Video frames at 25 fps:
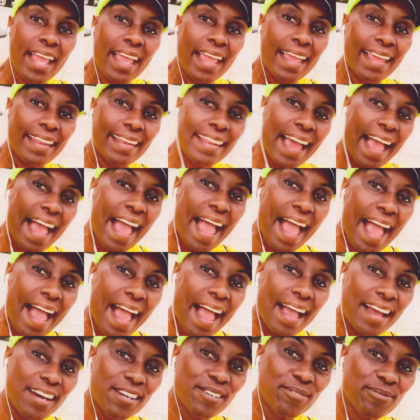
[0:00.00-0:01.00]
and
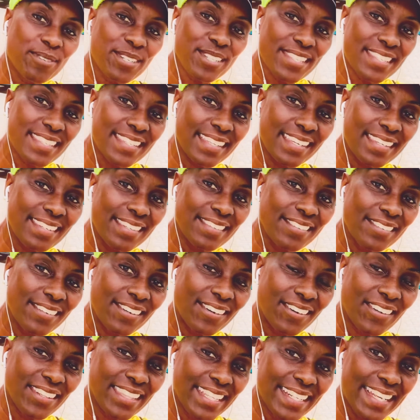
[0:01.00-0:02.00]
I will see you
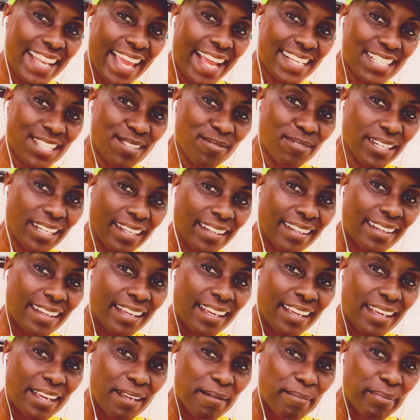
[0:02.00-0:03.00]
on the next one.
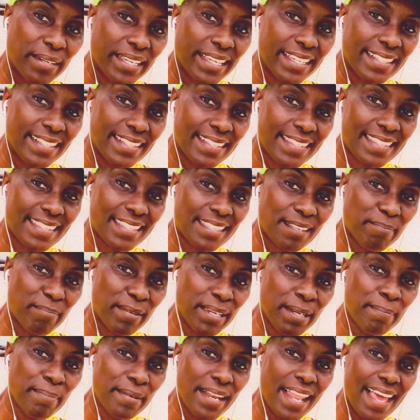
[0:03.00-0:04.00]
Peace.
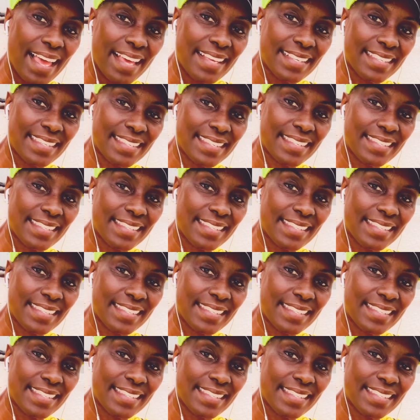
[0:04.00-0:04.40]
Be blessed.